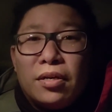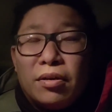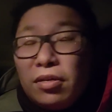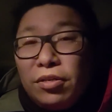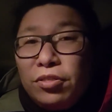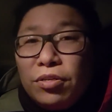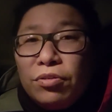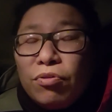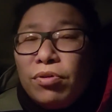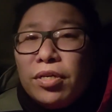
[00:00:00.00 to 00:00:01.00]
And then he didn't
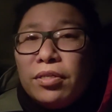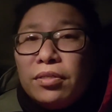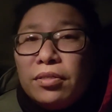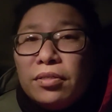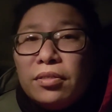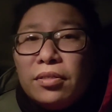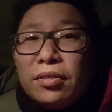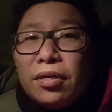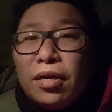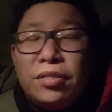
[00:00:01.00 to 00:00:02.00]
go in.
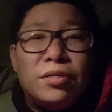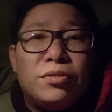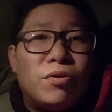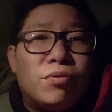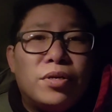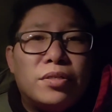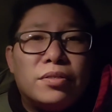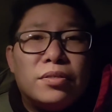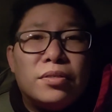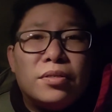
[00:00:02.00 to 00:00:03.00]
He didn't go in.
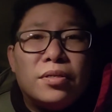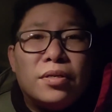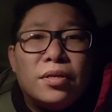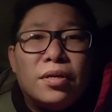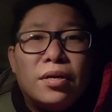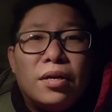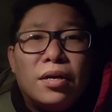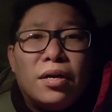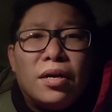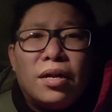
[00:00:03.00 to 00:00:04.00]

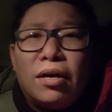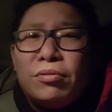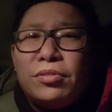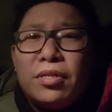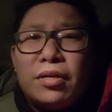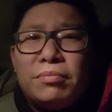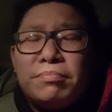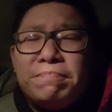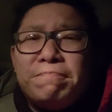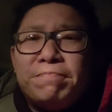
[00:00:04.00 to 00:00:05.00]
And I was like,
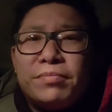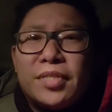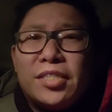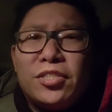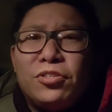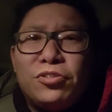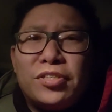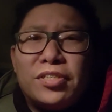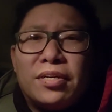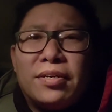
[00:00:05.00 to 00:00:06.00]
hmm, that's
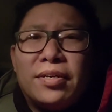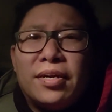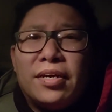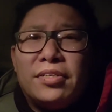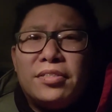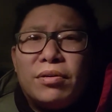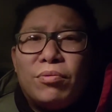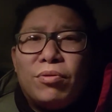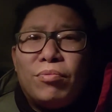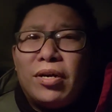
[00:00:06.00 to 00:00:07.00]
interesting. I said,
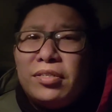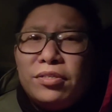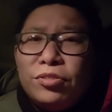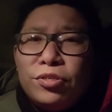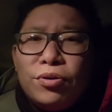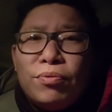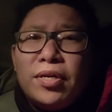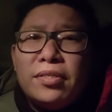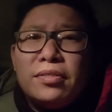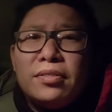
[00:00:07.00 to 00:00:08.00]
well, why didn't you go
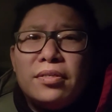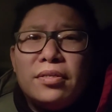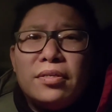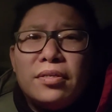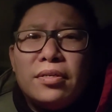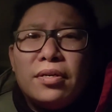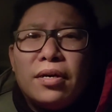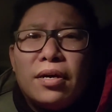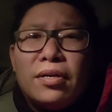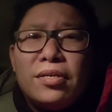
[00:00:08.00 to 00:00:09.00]
in?
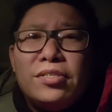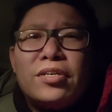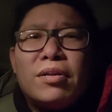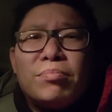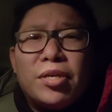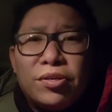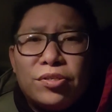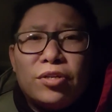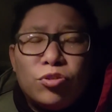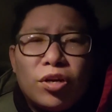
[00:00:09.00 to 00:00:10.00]
Uh, he said, because
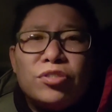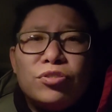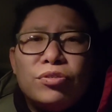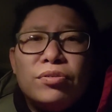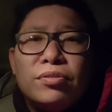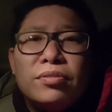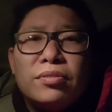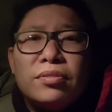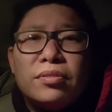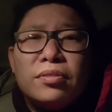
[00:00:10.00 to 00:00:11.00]
I trust you.
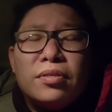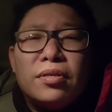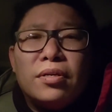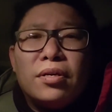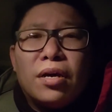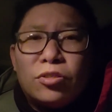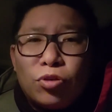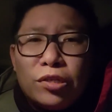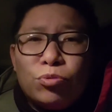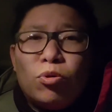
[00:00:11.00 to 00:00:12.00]
I
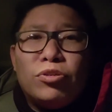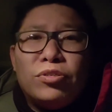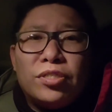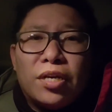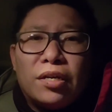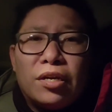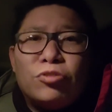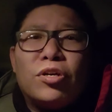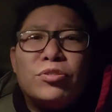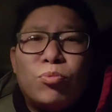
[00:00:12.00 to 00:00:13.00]
trust what you said. I
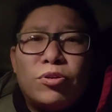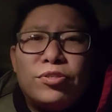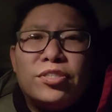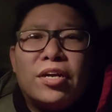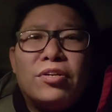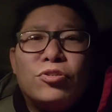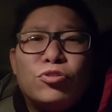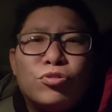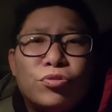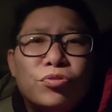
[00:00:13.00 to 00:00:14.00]
trust what you said is
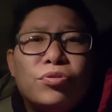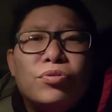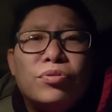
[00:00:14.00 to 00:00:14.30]
true.